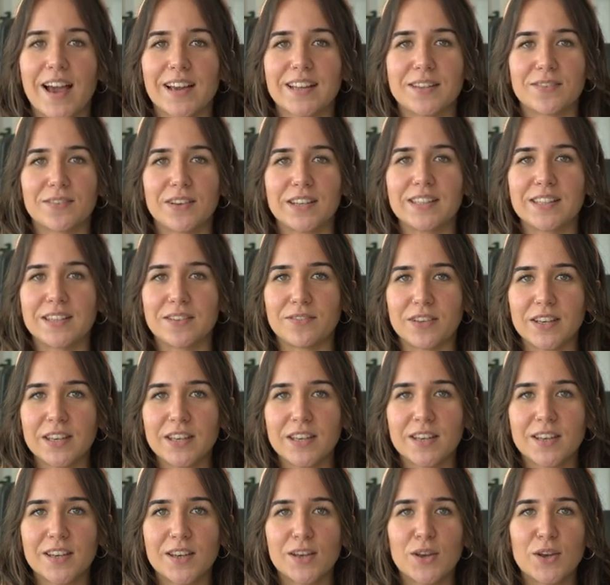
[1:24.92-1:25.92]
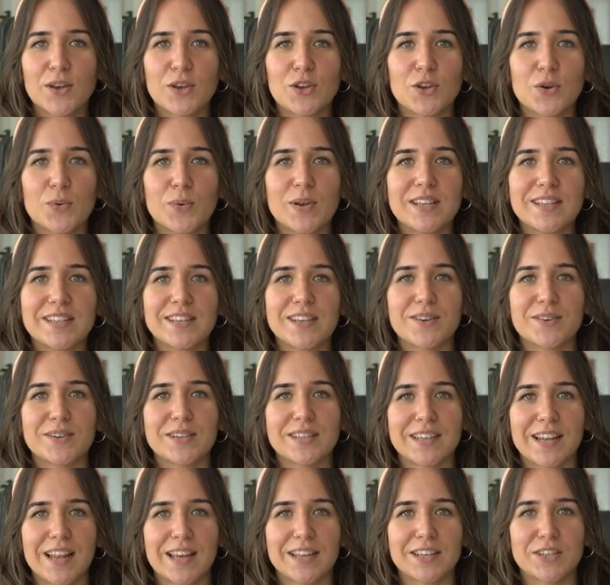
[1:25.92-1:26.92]
Activate TV, you will see your
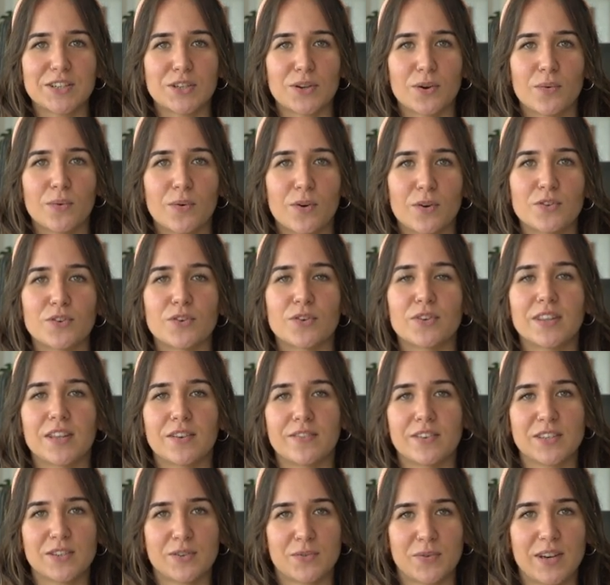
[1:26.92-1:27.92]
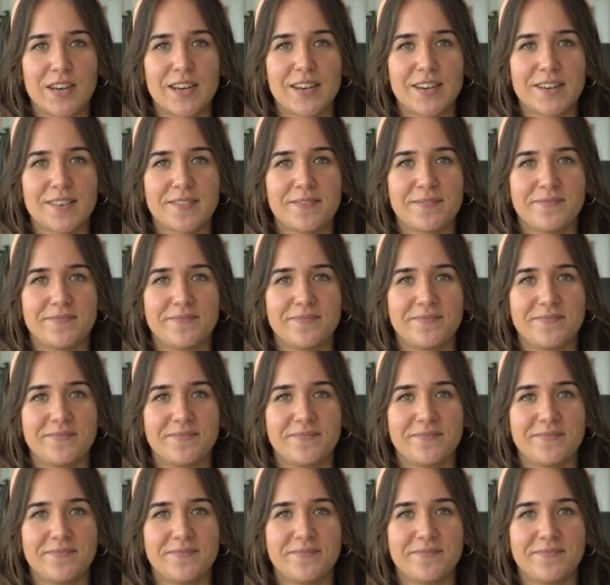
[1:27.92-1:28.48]
slideshow on your TV screen.